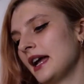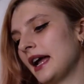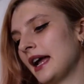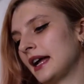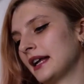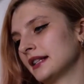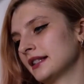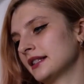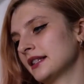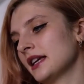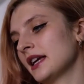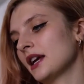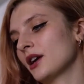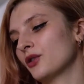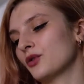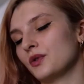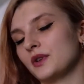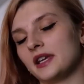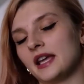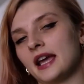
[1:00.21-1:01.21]
and
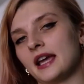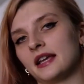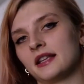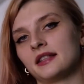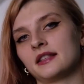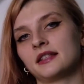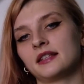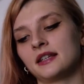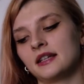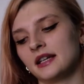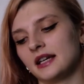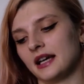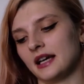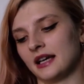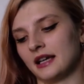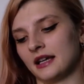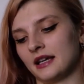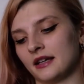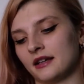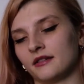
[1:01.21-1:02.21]
create
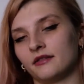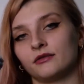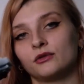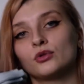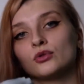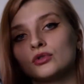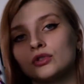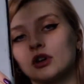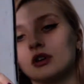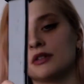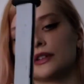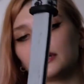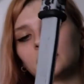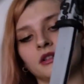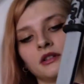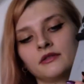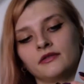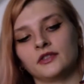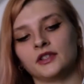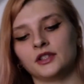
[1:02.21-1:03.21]
a
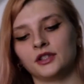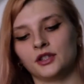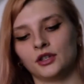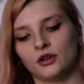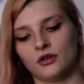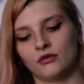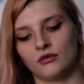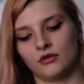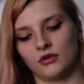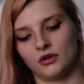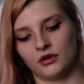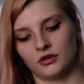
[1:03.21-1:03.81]
tutorial video